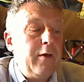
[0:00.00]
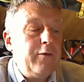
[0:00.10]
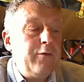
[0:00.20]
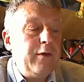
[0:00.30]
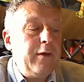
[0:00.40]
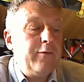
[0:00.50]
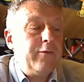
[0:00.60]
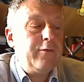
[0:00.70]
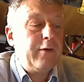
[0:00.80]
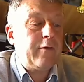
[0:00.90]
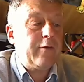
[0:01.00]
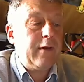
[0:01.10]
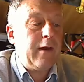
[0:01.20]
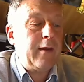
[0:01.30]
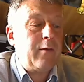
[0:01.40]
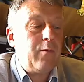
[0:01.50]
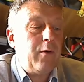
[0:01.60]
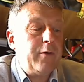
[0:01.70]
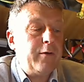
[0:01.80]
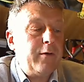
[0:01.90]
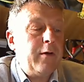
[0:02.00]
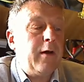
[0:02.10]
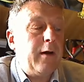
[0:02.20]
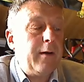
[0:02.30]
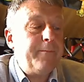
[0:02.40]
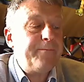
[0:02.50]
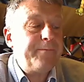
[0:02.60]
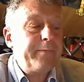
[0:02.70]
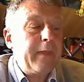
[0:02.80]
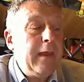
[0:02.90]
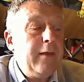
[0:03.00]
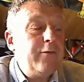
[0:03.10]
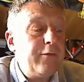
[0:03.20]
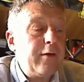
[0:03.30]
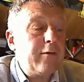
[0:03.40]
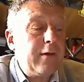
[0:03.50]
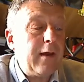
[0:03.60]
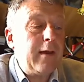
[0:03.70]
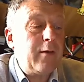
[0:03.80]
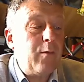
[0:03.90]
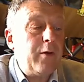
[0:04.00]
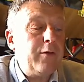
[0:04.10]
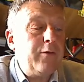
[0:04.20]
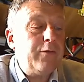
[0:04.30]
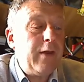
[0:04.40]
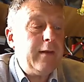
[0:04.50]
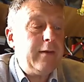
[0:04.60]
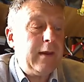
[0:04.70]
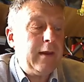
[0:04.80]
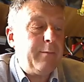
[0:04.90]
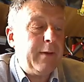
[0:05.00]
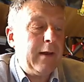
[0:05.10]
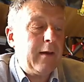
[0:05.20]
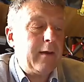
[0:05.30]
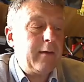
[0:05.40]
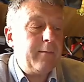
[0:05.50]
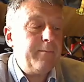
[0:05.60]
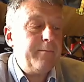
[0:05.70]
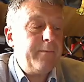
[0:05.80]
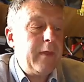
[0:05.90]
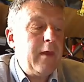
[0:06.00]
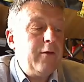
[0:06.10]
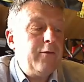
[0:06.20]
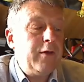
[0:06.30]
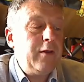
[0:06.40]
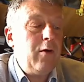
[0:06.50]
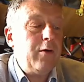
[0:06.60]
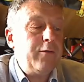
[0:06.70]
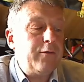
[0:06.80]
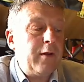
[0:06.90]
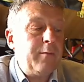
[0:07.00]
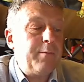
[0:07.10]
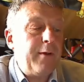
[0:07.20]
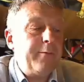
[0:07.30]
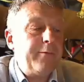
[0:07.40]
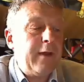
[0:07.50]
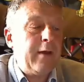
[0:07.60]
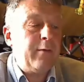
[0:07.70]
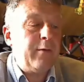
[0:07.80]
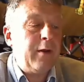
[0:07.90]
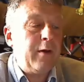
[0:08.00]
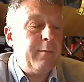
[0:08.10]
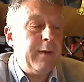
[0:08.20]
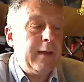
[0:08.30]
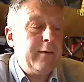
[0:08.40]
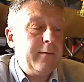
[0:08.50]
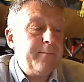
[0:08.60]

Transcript: She's just like what, uh, he's just like what you said he'd be like. She nods and plops down on her bed.